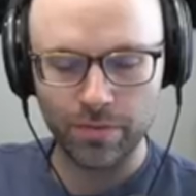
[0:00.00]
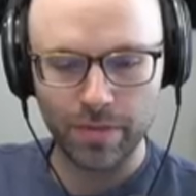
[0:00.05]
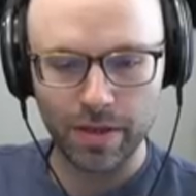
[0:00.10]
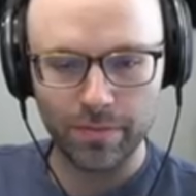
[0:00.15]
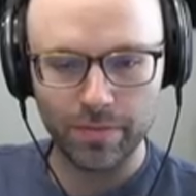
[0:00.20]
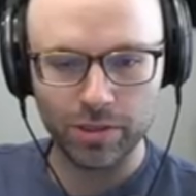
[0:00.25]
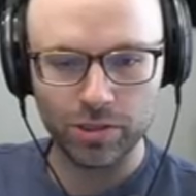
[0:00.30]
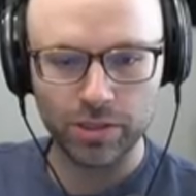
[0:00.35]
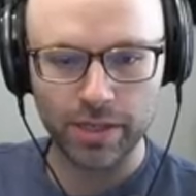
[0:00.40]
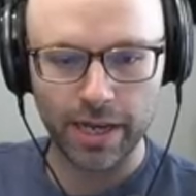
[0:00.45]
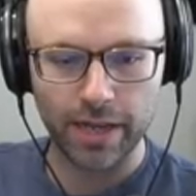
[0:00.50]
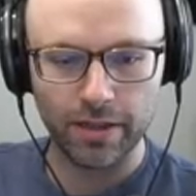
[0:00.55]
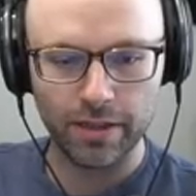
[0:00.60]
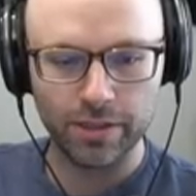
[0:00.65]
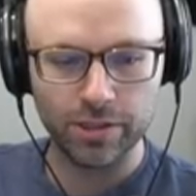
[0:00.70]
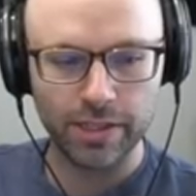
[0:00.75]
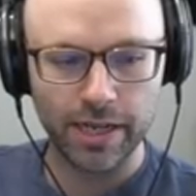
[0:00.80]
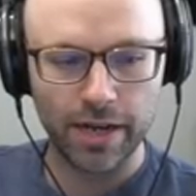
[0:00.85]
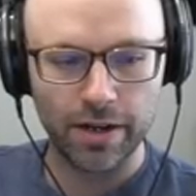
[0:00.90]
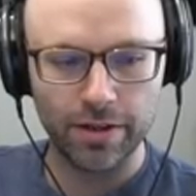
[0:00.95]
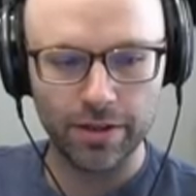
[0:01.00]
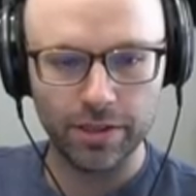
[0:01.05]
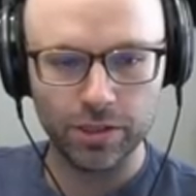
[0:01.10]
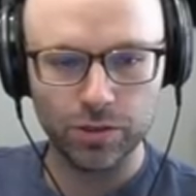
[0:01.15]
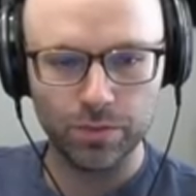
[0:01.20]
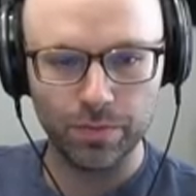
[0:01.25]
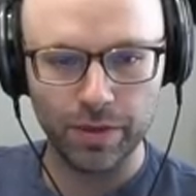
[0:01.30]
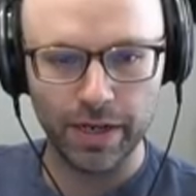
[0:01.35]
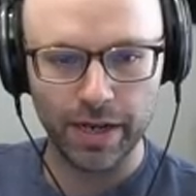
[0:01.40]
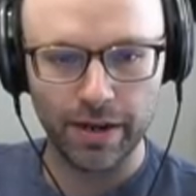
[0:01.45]
maybe scale us out of this,
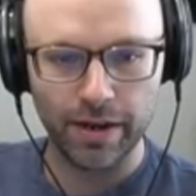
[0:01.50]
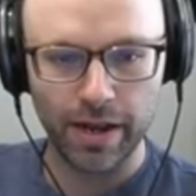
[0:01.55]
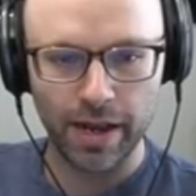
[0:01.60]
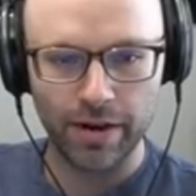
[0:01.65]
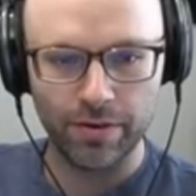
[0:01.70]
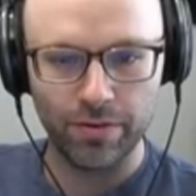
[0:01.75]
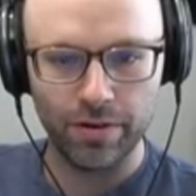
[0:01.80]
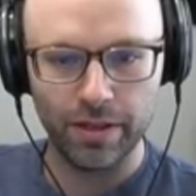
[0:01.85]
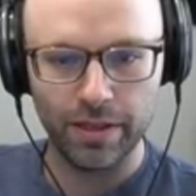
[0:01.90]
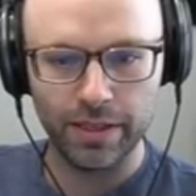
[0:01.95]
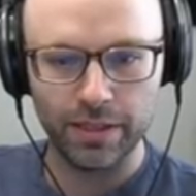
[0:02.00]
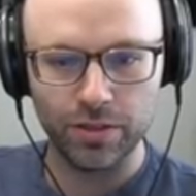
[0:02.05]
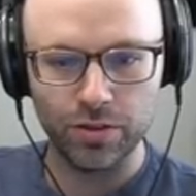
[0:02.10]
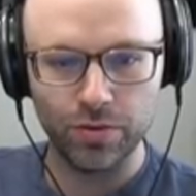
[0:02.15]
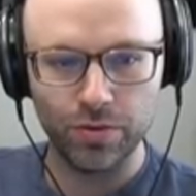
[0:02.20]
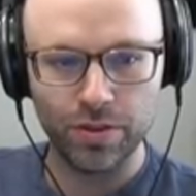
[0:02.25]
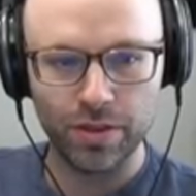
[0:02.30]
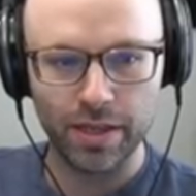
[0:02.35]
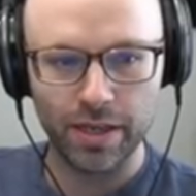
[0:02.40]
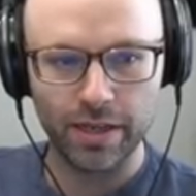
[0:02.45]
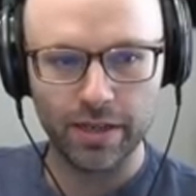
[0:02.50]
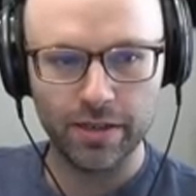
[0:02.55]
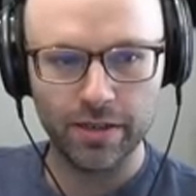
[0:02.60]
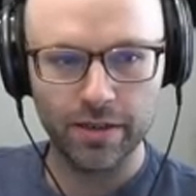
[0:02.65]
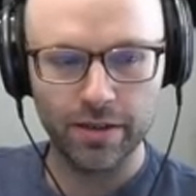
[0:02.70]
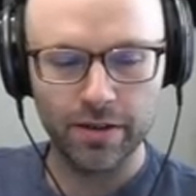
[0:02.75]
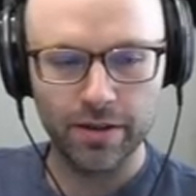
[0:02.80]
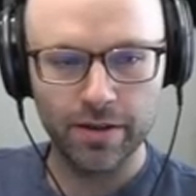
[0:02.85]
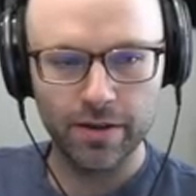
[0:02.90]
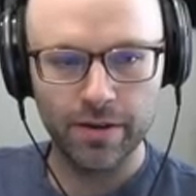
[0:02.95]
but I, I really do think
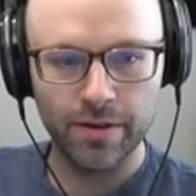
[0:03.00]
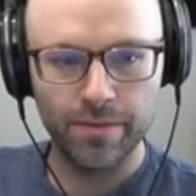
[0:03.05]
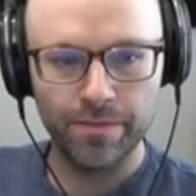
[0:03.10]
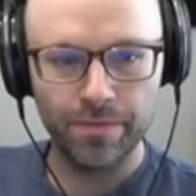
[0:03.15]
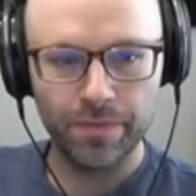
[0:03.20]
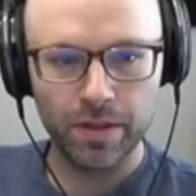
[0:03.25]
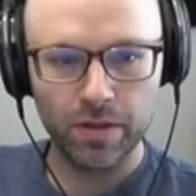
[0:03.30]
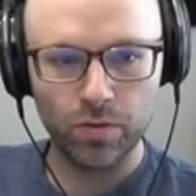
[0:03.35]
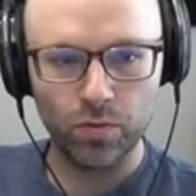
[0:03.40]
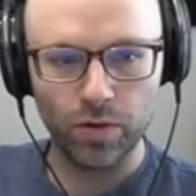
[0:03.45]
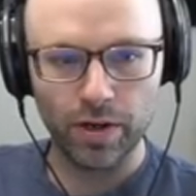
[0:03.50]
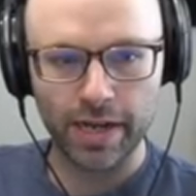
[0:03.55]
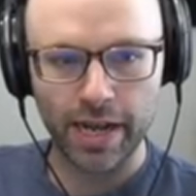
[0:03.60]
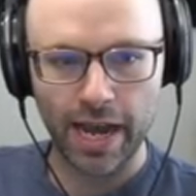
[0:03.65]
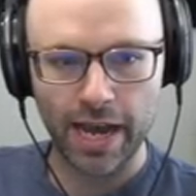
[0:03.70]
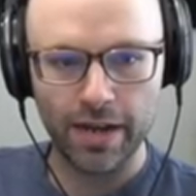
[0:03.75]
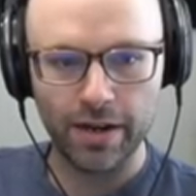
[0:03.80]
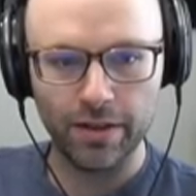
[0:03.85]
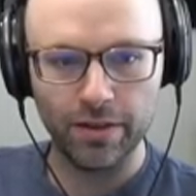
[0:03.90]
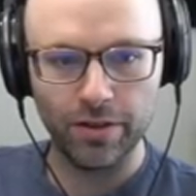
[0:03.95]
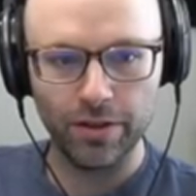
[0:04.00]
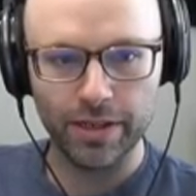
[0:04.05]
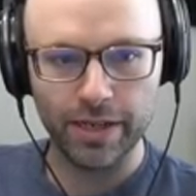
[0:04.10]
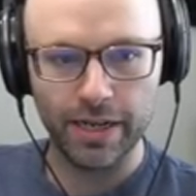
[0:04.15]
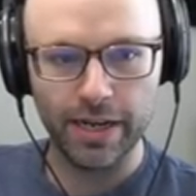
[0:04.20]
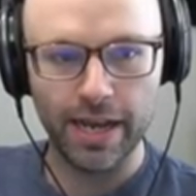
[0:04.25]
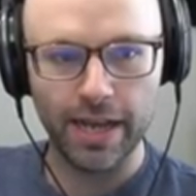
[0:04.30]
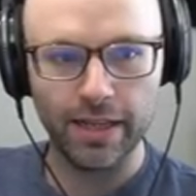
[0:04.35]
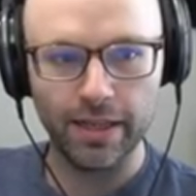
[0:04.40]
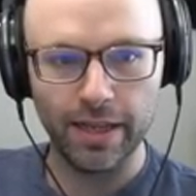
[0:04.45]
we're kind of
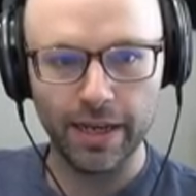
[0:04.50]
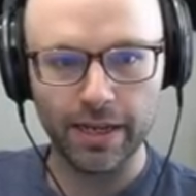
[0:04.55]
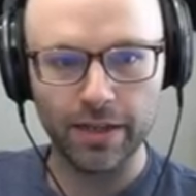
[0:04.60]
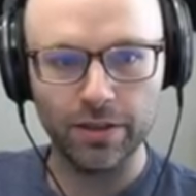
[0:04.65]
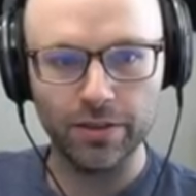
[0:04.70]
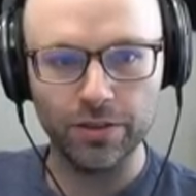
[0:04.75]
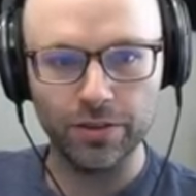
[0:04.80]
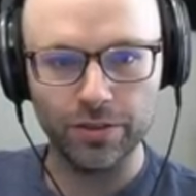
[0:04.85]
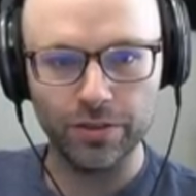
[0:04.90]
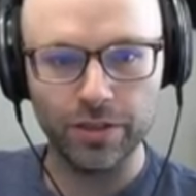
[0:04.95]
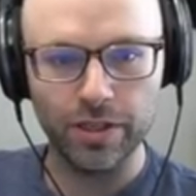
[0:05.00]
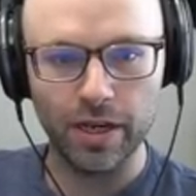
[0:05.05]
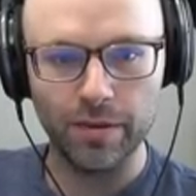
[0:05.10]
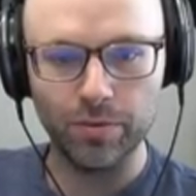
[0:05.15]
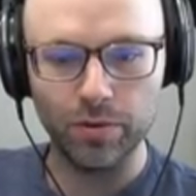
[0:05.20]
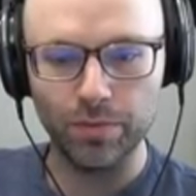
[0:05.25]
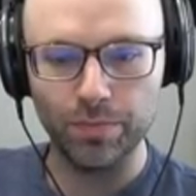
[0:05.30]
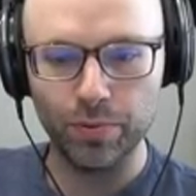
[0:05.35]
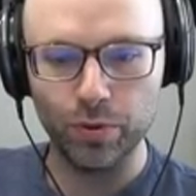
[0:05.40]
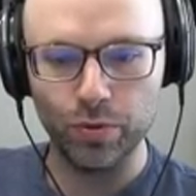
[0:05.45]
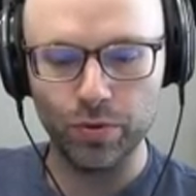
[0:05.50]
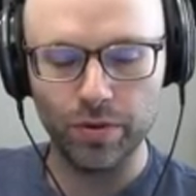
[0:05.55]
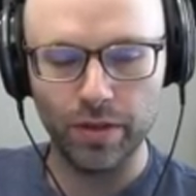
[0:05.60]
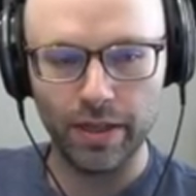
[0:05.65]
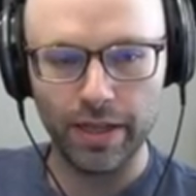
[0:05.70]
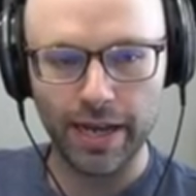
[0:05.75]
looking at like a little double poodle